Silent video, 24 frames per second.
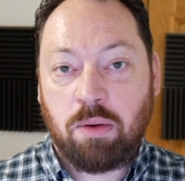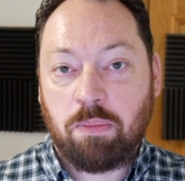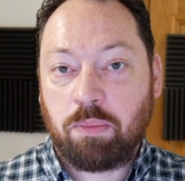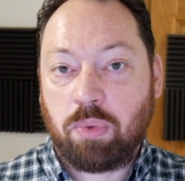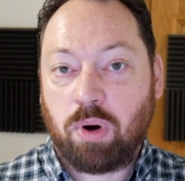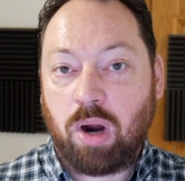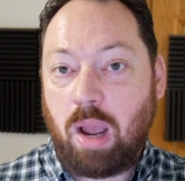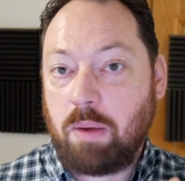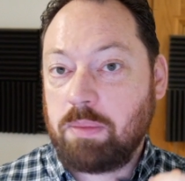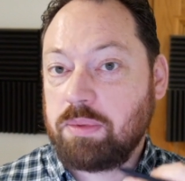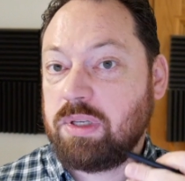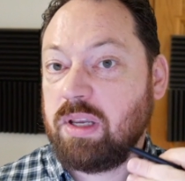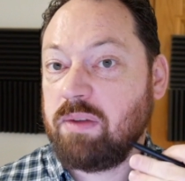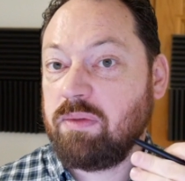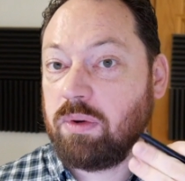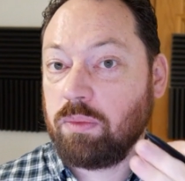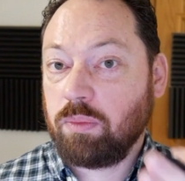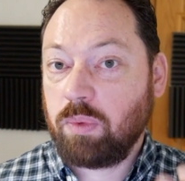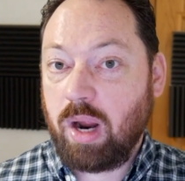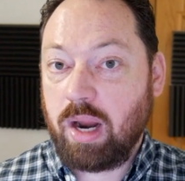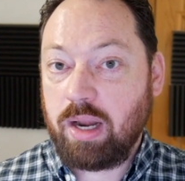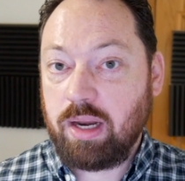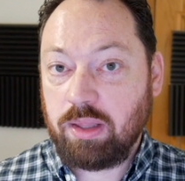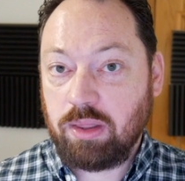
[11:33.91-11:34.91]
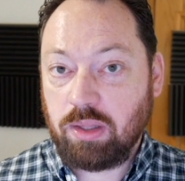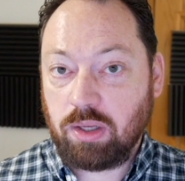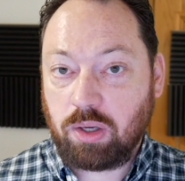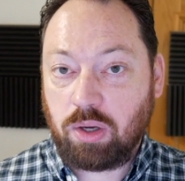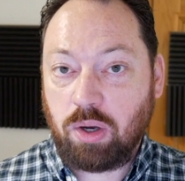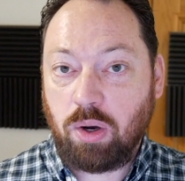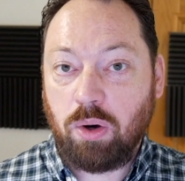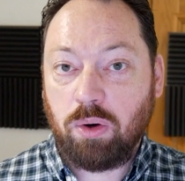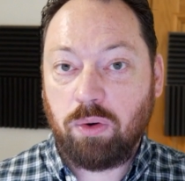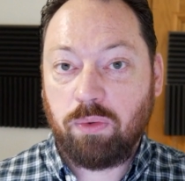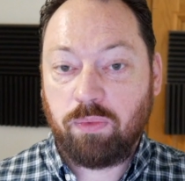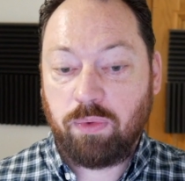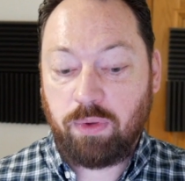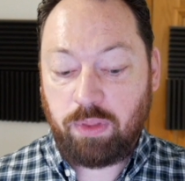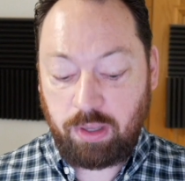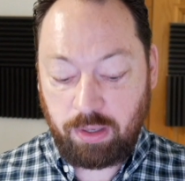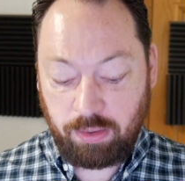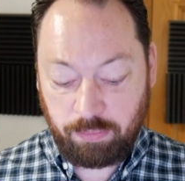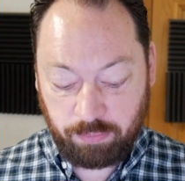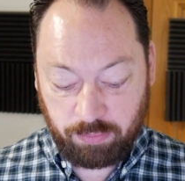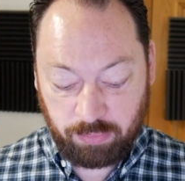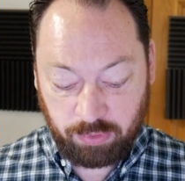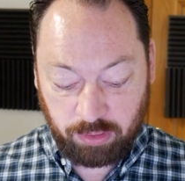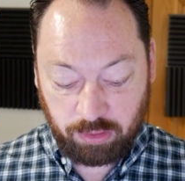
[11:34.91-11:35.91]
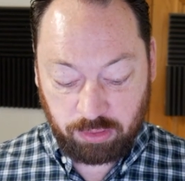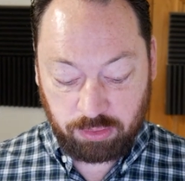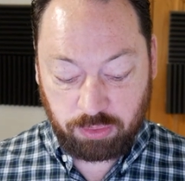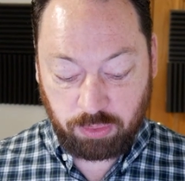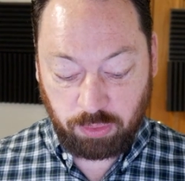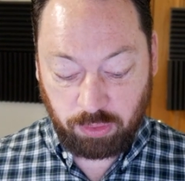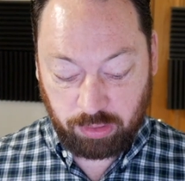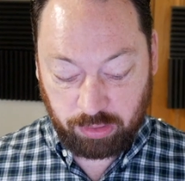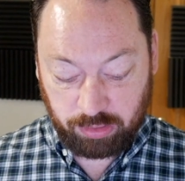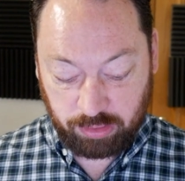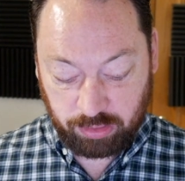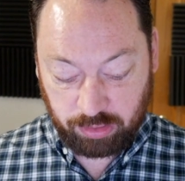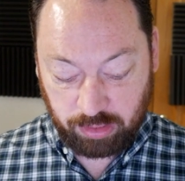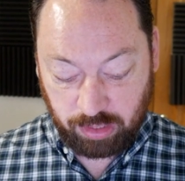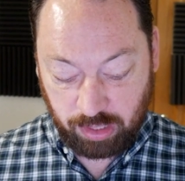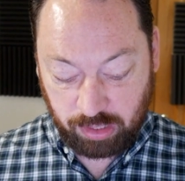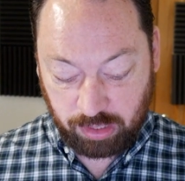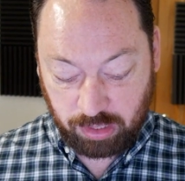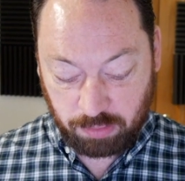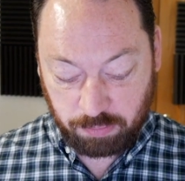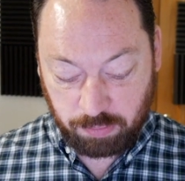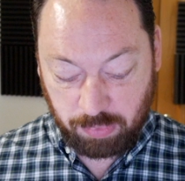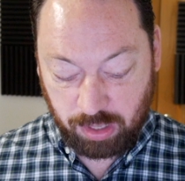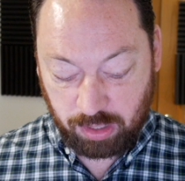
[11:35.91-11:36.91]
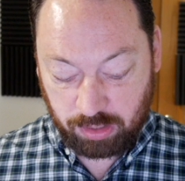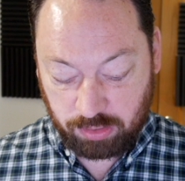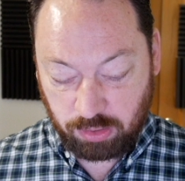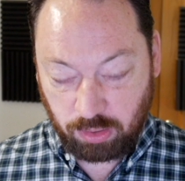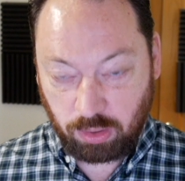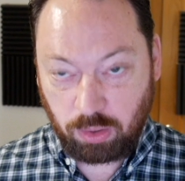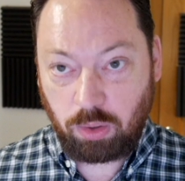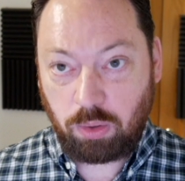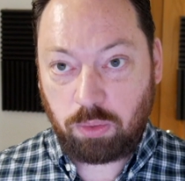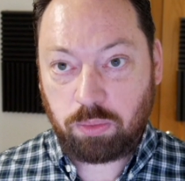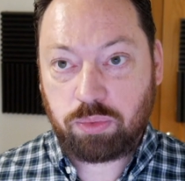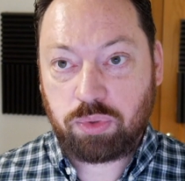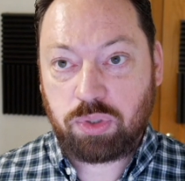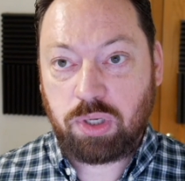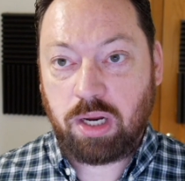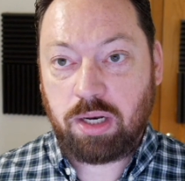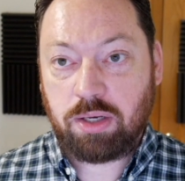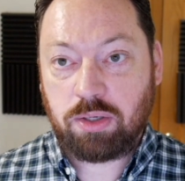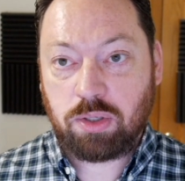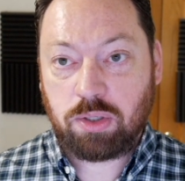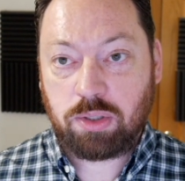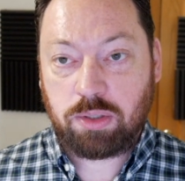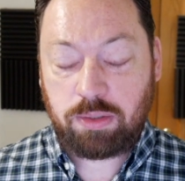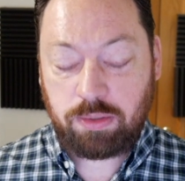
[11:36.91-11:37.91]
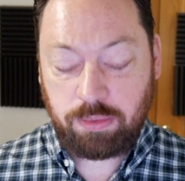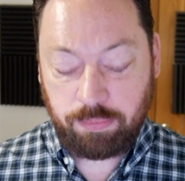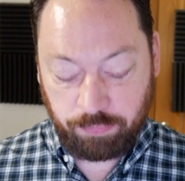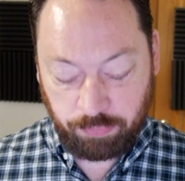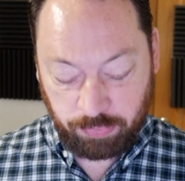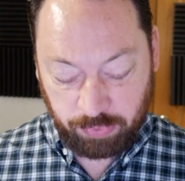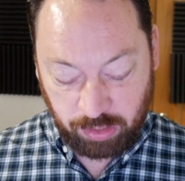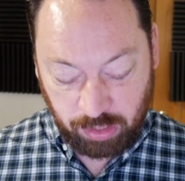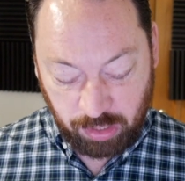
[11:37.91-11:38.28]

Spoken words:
perhaps even writing the code for them so that they can make their own changes.